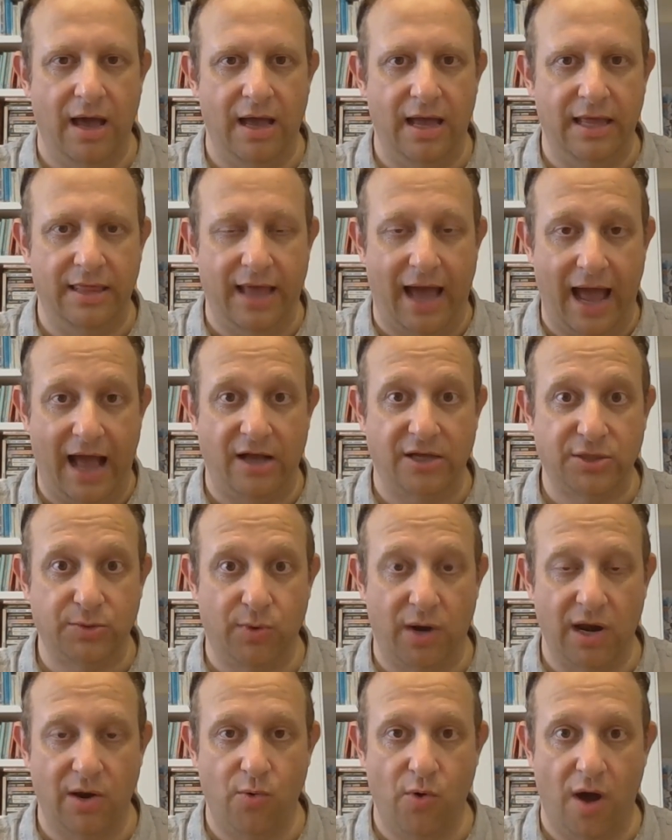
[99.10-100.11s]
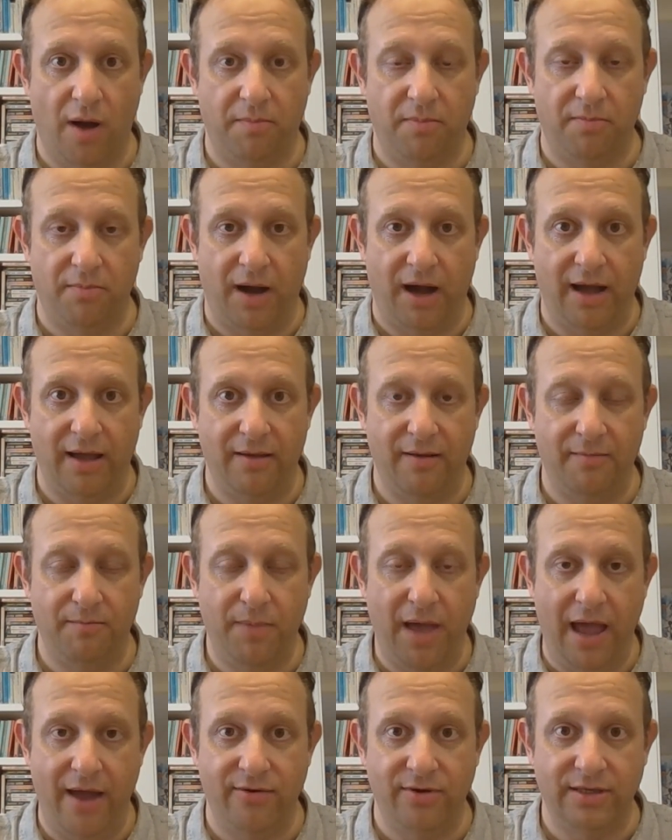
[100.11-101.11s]
In the house where I grew up, my
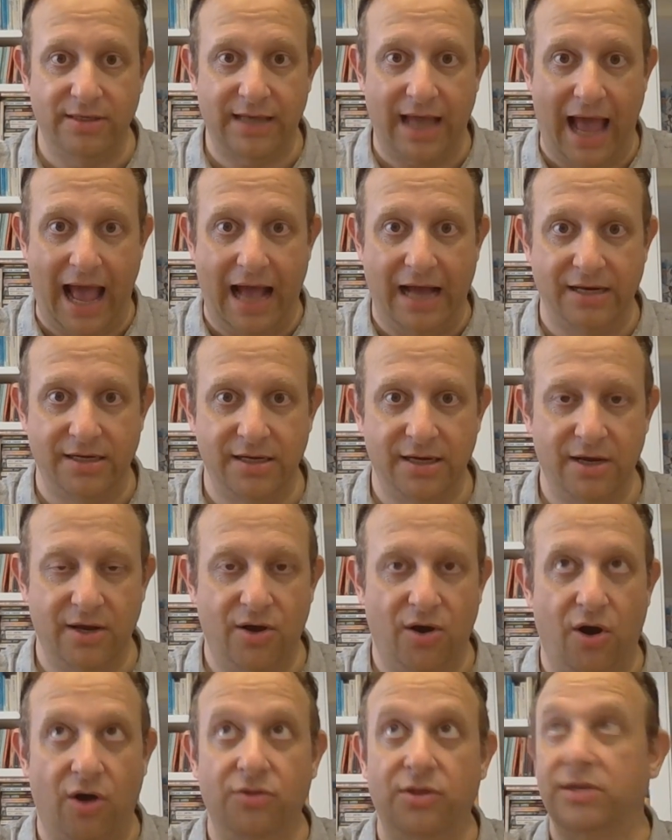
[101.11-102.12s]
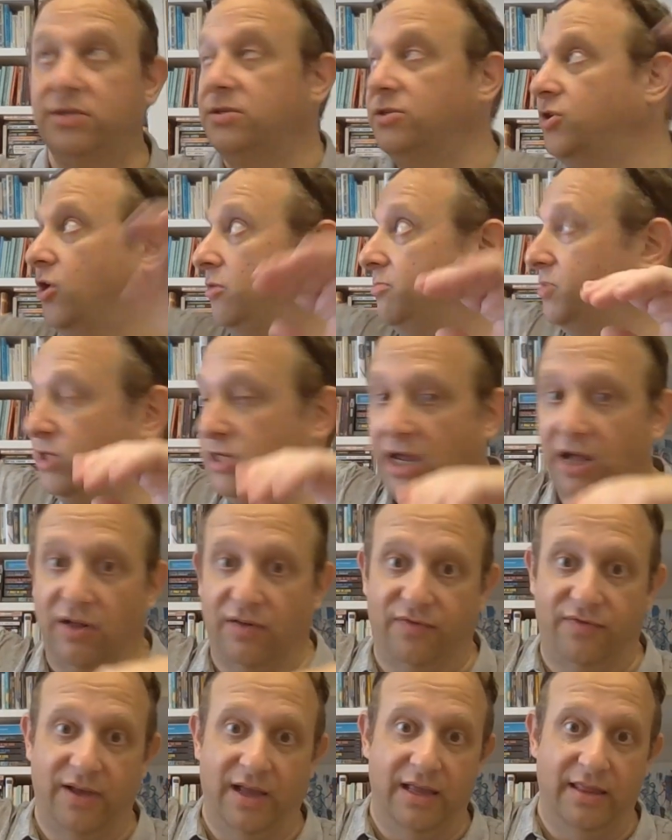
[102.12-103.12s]
parents had on the top
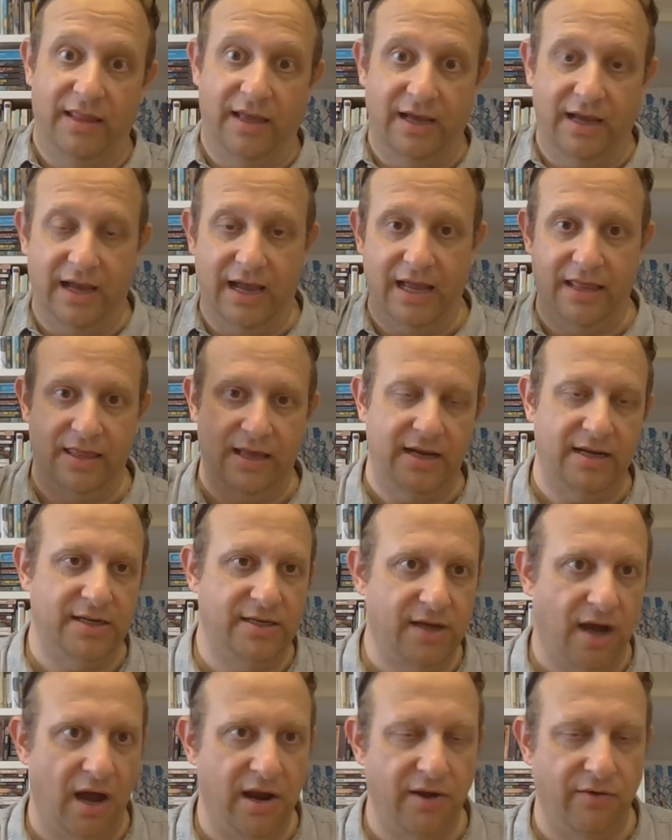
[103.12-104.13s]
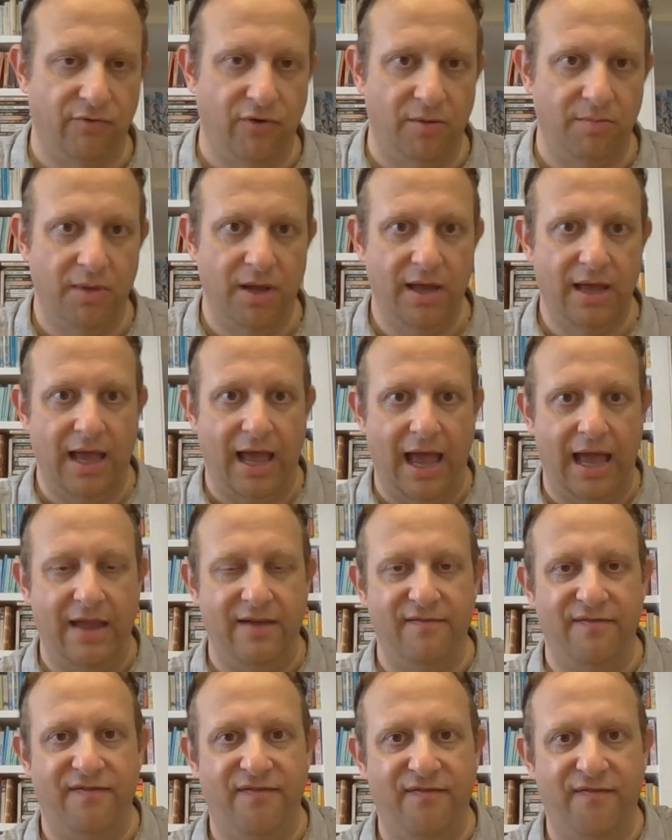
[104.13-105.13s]
shelf in their dining room a
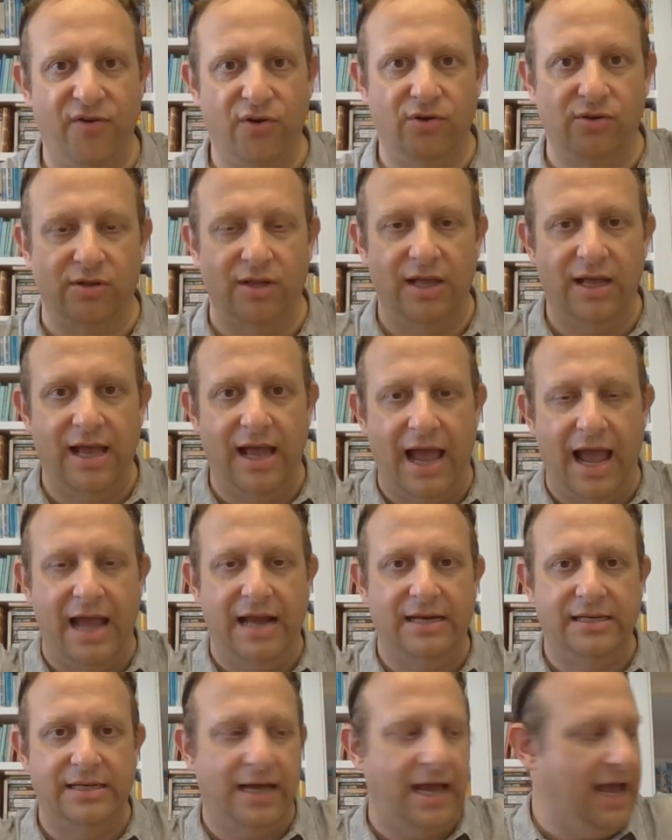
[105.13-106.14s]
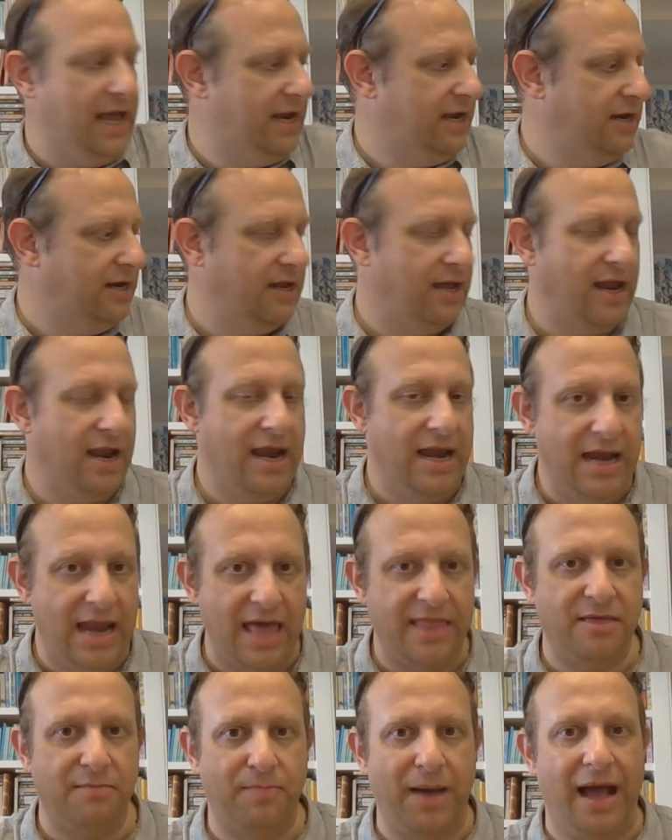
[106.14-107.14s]
full end-to-end
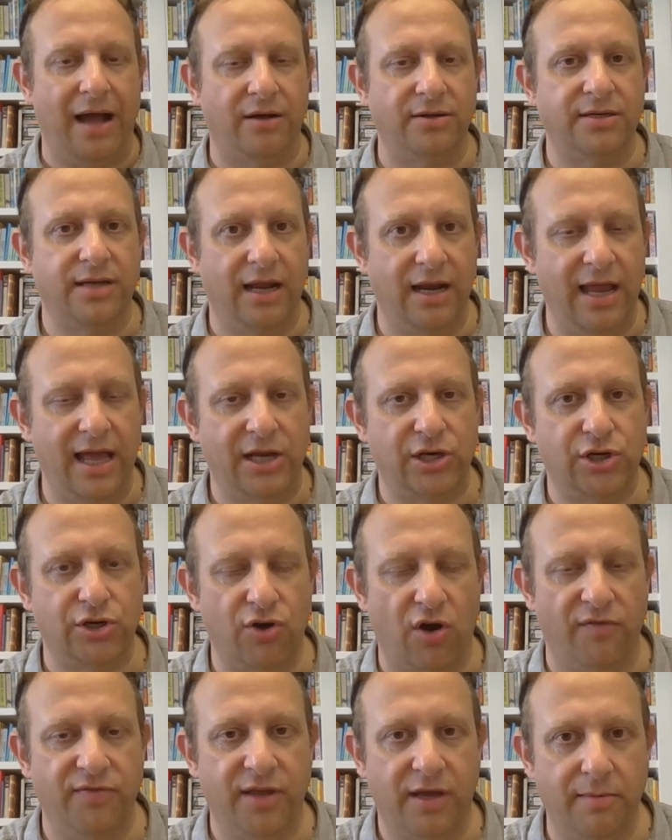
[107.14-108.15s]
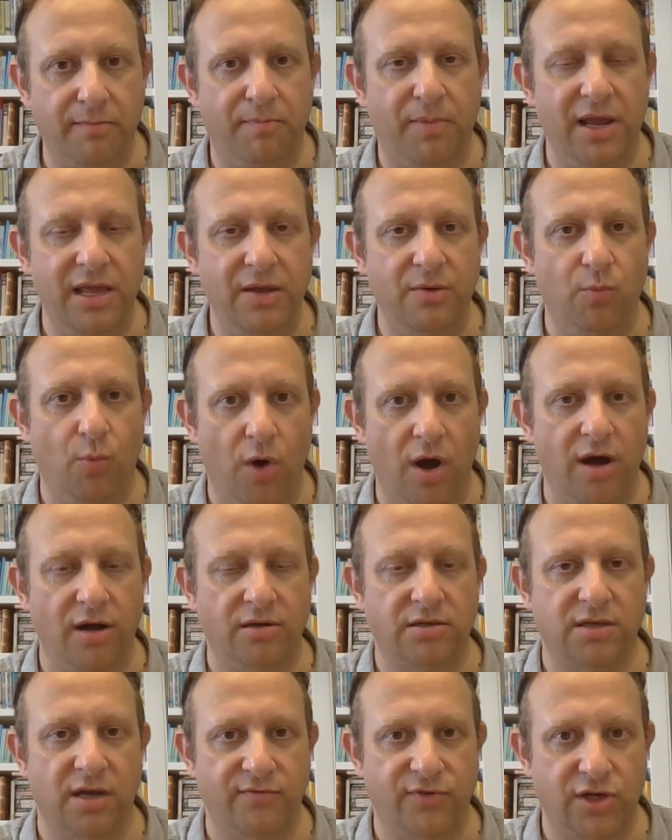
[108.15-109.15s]
leather-bound collection of the complete
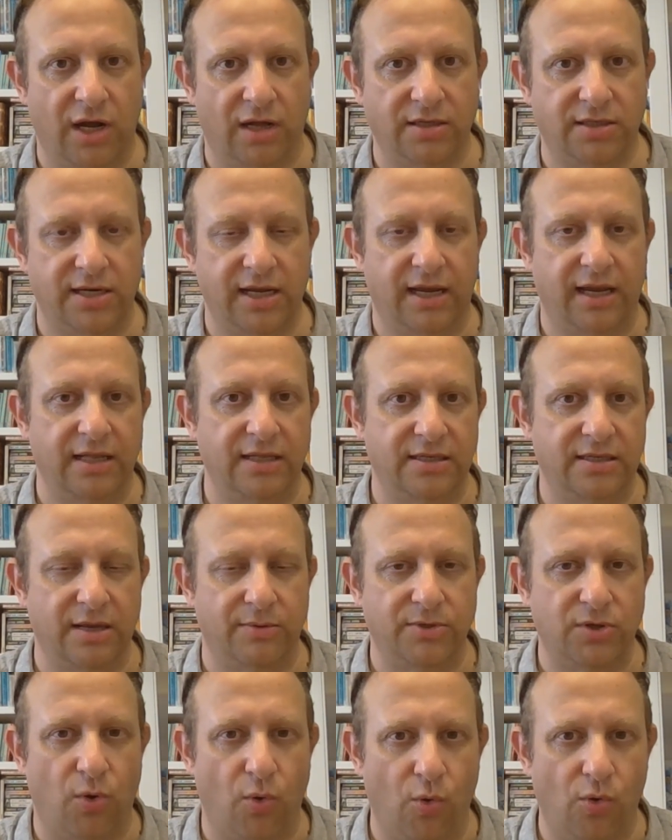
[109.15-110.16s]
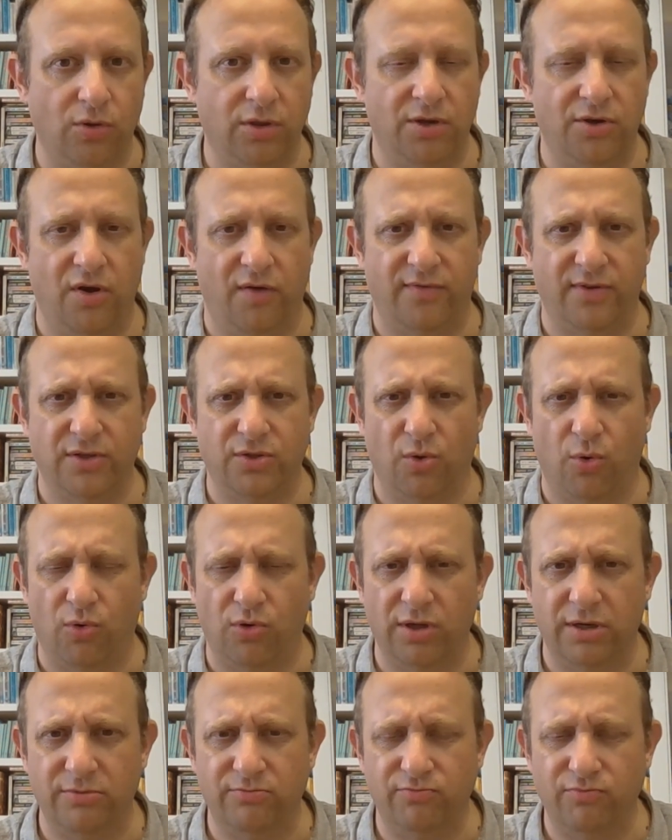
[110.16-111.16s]
works of Charles Dickens. That was all the novels, all
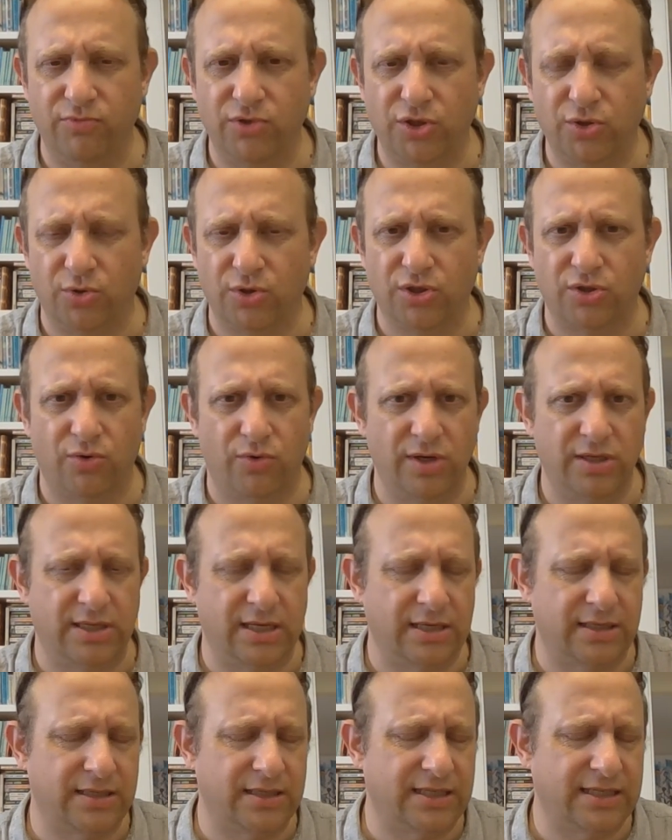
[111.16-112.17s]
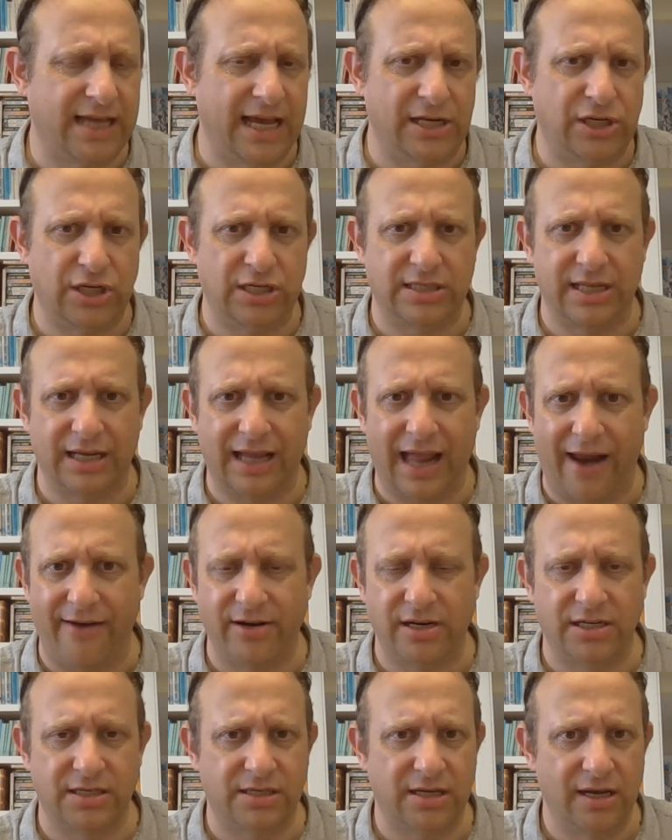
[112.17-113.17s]
the short stories, the sketches, the
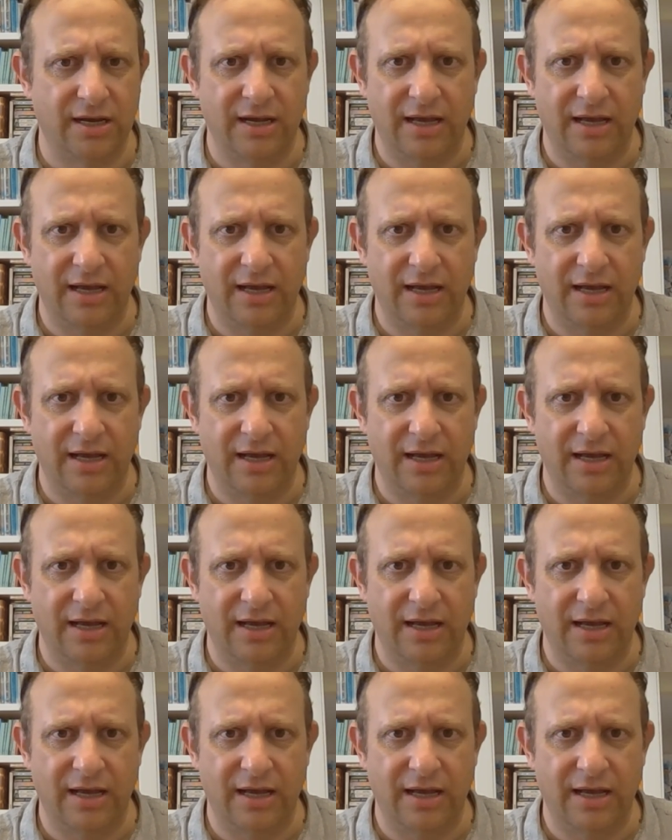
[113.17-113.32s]
characters,